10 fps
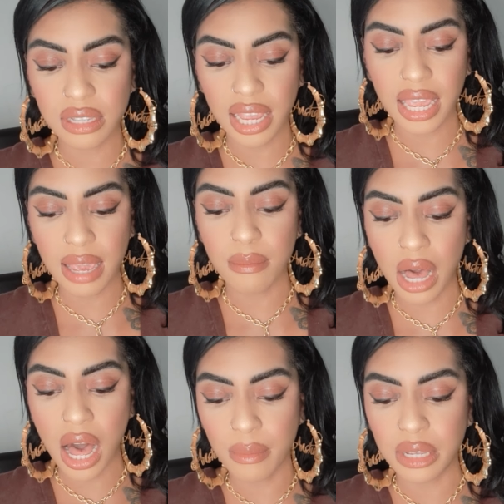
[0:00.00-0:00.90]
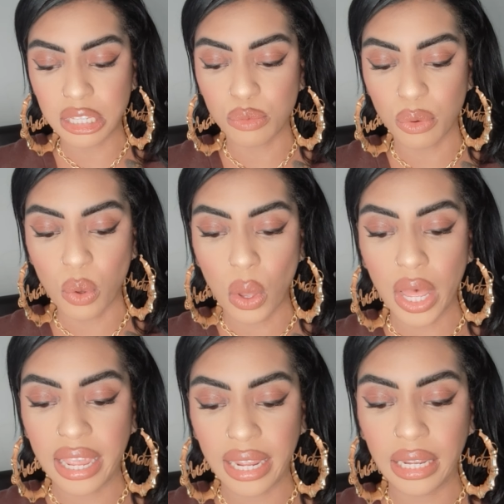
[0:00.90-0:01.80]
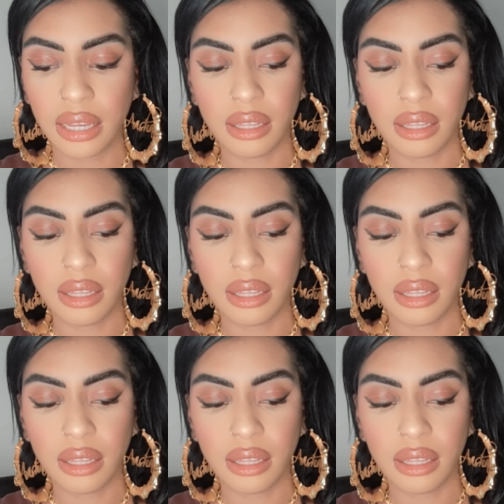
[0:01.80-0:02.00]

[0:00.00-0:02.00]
like a mama's boy.